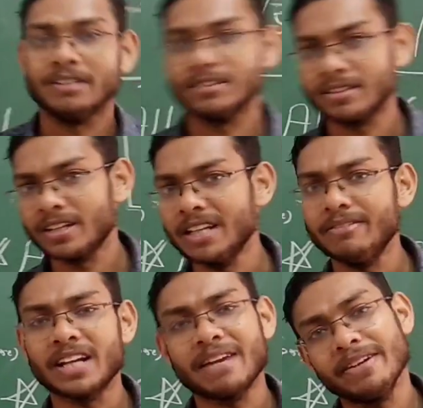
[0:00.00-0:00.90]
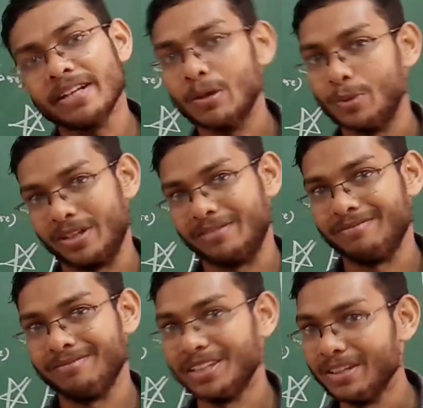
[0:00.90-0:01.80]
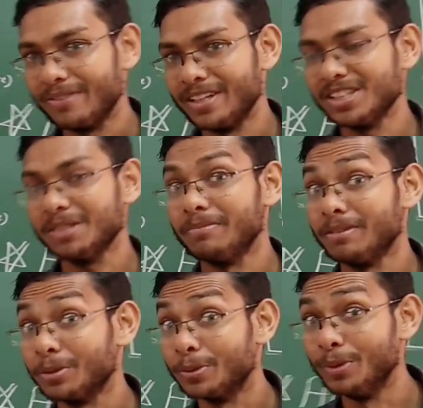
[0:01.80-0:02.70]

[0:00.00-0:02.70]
Generally, we are having doubt the difference between